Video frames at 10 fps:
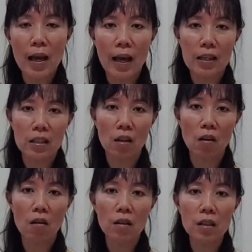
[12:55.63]
As the
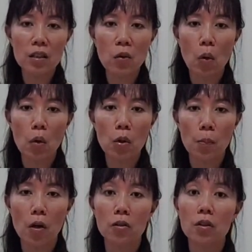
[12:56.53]
longer you hold the
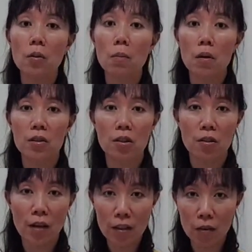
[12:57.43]
posture, the more
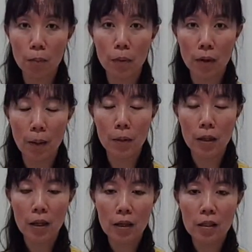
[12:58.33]
strength you build up.
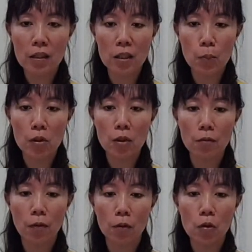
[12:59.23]
This especially
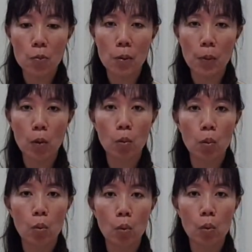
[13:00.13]
for those people
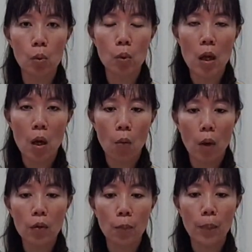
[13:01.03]
who
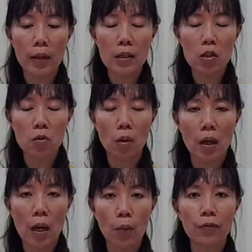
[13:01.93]
want to practice
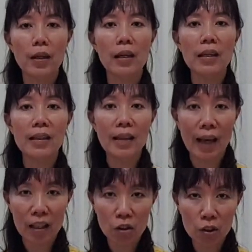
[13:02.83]
yoga with the
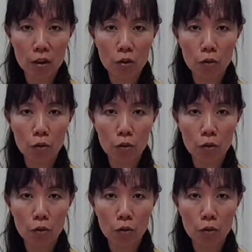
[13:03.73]
intention